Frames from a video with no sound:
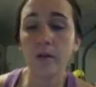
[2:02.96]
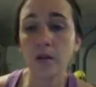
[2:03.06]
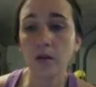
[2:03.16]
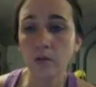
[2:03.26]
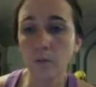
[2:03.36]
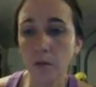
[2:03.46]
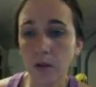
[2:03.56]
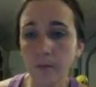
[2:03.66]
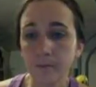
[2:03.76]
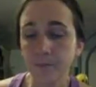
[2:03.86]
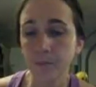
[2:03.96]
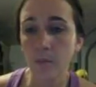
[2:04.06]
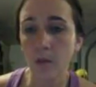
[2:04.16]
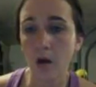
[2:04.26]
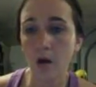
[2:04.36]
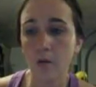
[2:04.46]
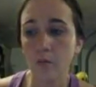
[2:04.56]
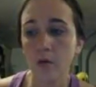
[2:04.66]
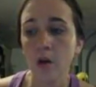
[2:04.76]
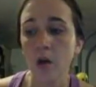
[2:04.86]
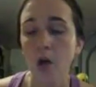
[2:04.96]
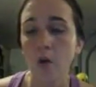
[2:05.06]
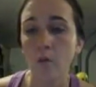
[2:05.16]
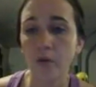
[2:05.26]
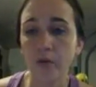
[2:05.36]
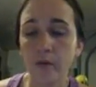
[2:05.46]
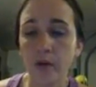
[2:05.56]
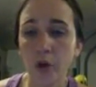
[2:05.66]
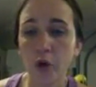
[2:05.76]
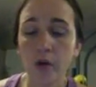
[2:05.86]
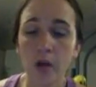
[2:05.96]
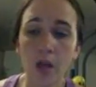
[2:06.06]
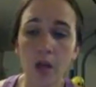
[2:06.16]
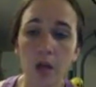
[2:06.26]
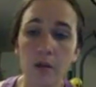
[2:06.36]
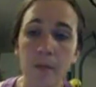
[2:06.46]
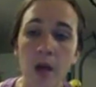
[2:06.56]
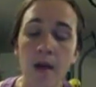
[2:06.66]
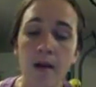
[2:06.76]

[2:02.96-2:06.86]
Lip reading: they need to be with the reading curriculum,